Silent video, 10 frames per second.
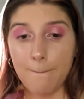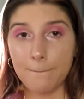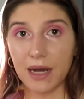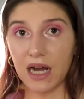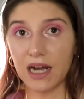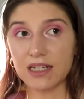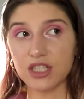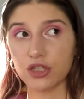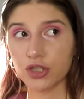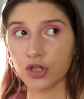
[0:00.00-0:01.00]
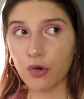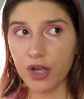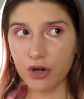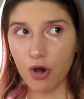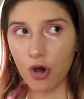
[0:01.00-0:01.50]
but
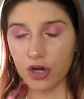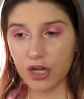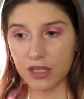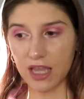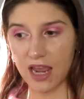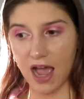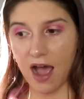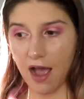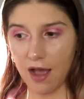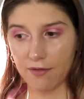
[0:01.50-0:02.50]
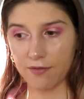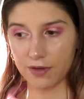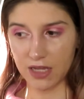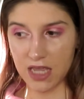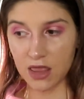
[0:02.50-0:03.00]
going on, they have
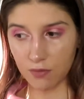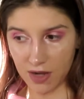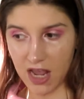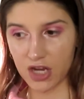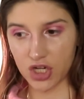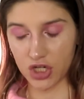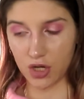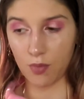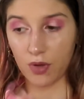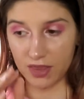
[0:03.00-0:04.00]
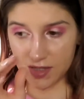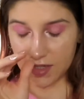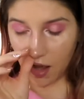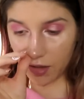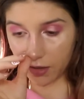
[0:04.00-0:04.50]
in the relationship with
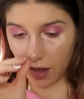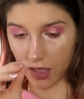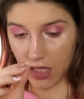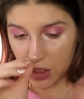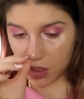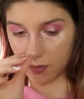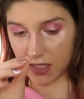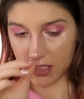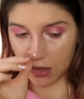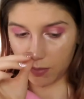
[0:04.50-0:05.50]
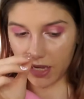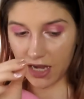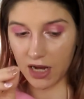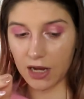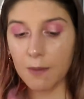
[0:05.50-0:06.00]
this other guy that she meets at the
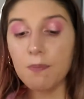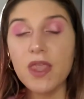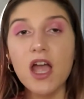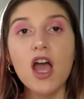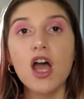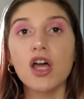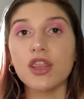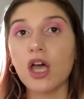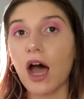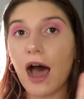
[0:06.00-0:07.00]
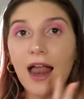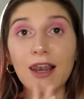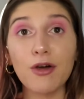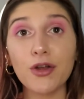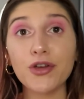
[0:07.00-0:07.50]
beginning a
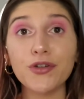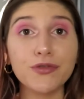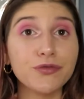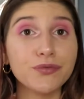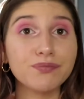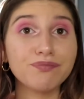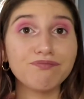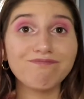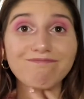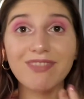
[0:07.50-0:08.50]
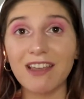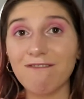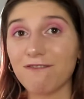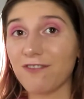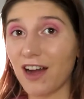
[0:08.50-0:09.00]
lot of
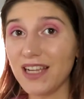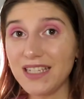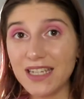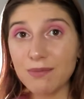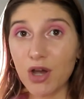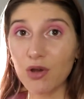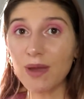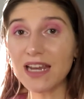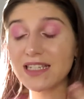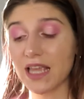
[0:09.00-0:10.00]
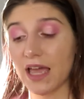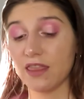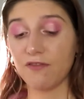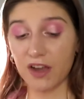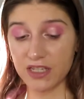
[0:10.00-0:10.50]
fighty moments, and
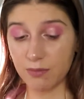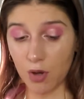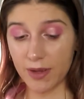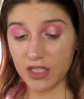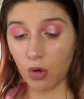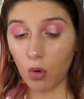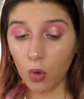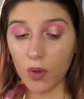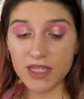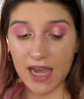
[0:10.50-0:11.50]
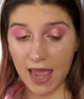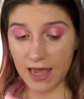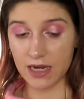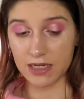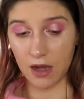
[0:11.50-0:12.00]
the fighty moments always
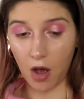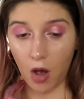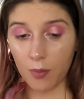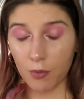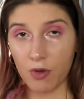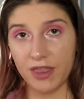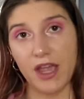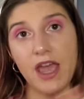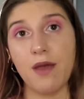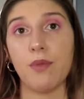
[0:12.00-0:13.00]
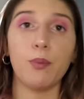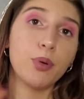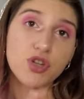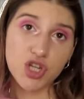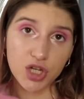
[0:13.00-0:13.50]
end up with him
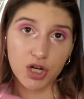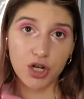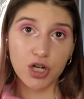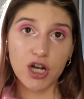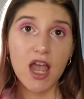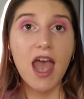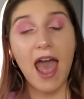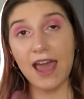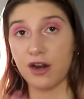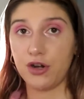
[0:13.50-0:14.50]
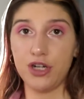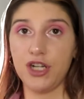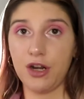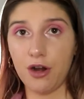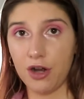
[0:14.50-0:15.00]
pushing her and
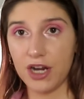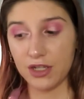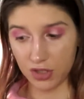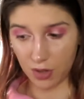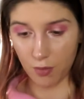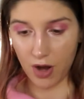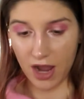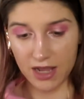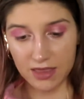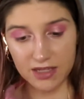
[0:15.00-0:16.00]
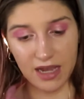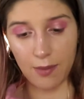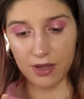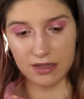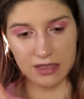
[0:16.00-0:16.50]
hurting her in some way. This
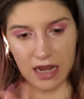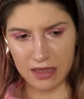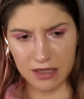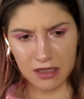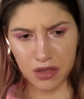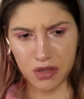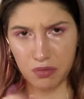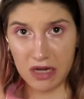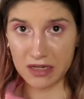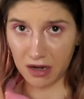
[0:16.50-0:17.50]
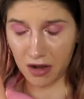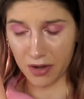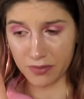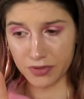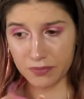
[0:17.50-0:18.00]
happens, I think, 3
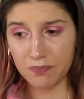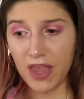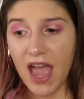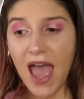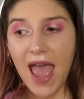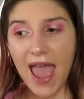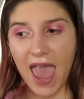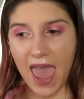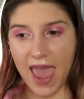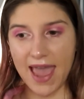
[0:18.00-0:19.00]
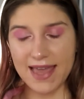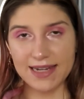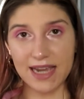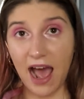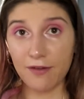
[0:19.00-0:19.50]
times.
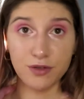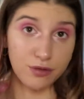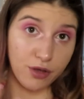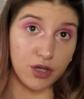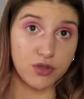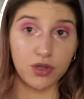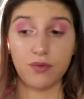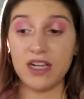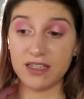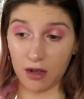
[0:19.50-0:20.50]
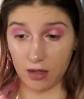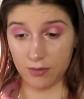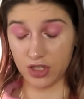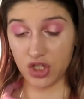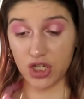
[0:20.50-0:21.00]
And after those 3
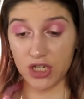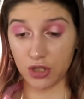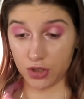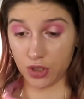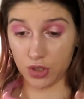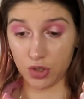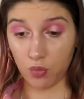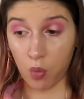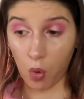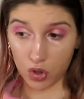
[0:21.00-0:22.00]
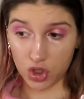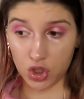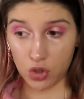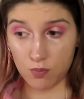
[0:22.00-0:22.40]
times, she doesn't want to